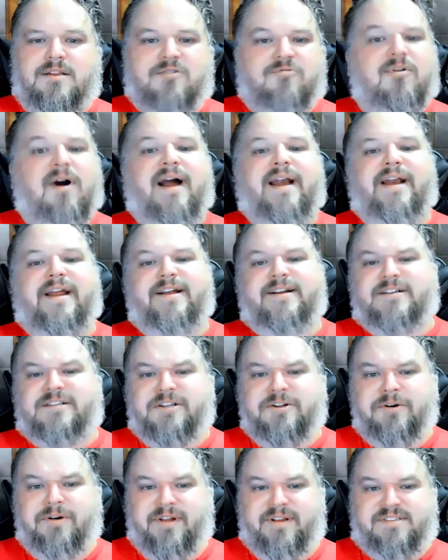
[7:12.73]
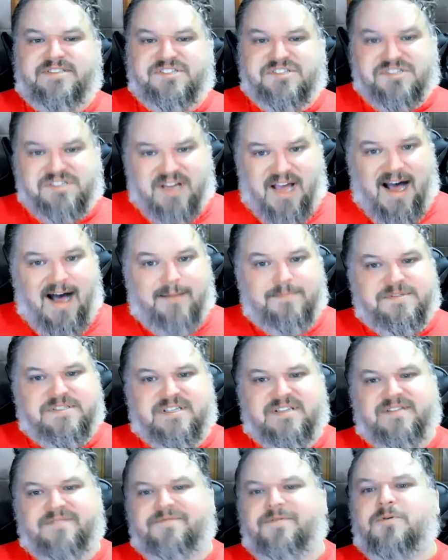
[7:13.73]
rite included stops
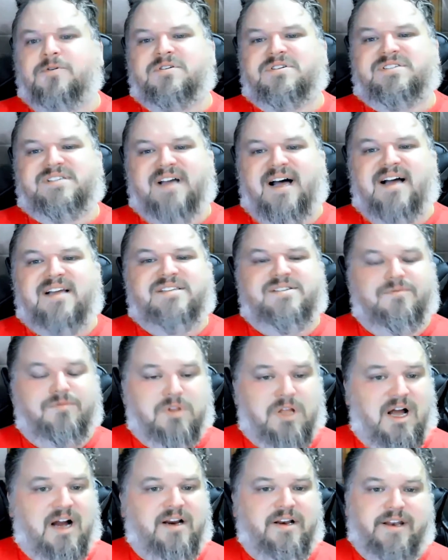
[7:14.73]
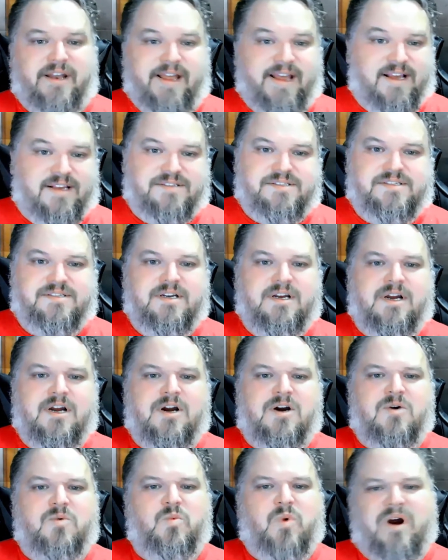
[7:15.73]
at the four sides of Loch Ness,
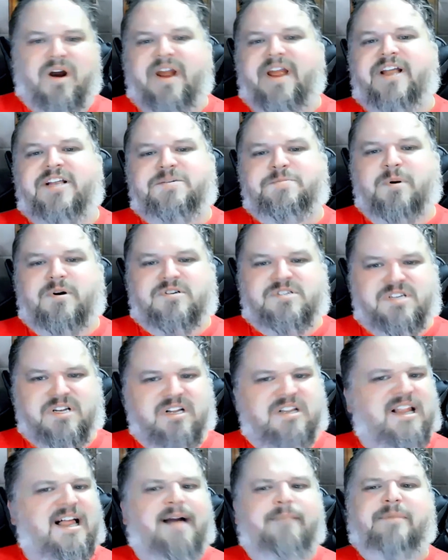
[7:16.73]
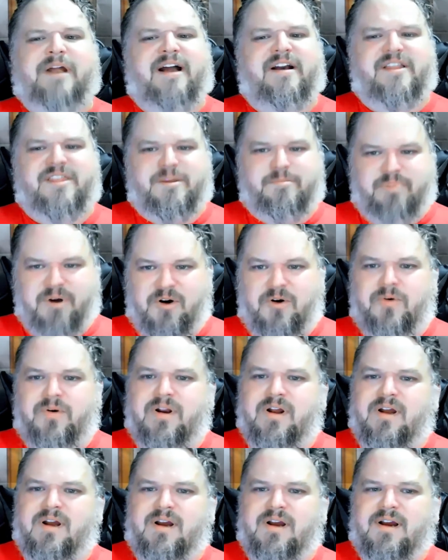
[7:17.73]
where each person climbed out of the boat,
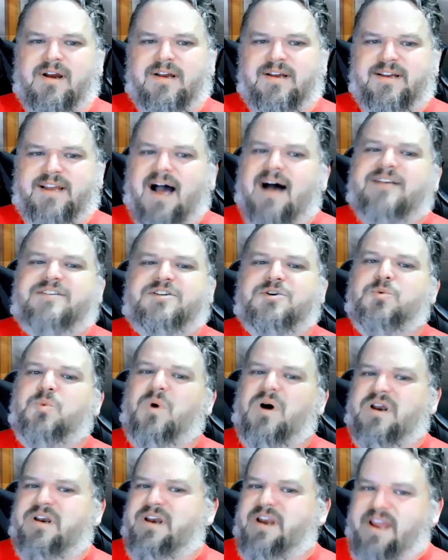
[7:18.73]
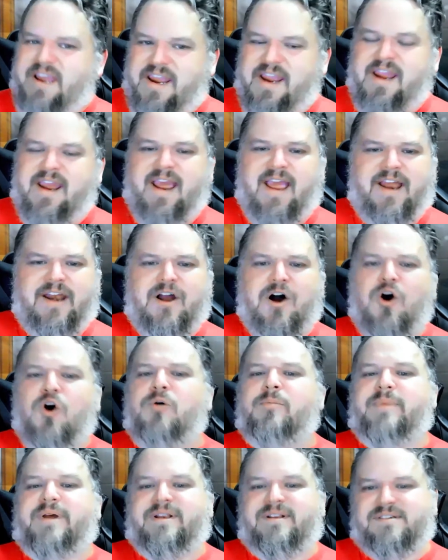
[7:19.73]
got to one knee, and
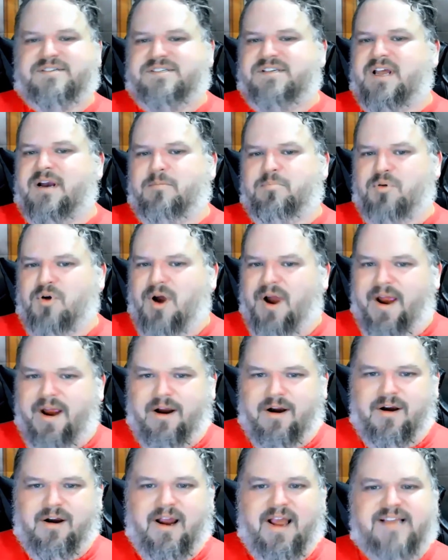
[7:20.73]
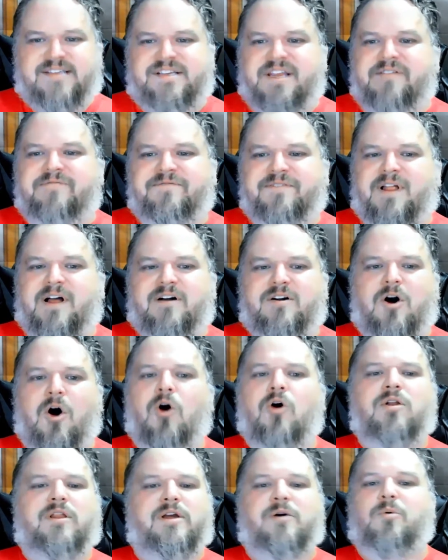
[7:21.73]
Omen said a prayer as he flung
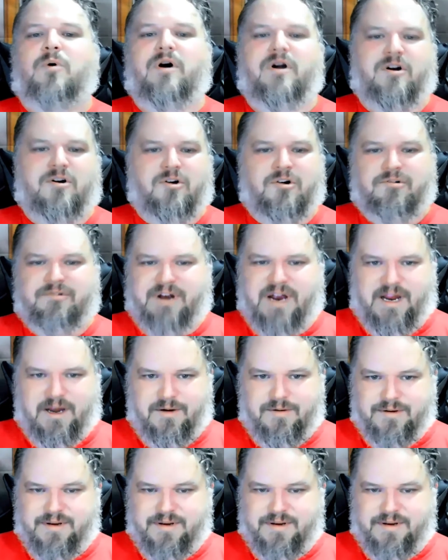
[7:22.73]
holy water around.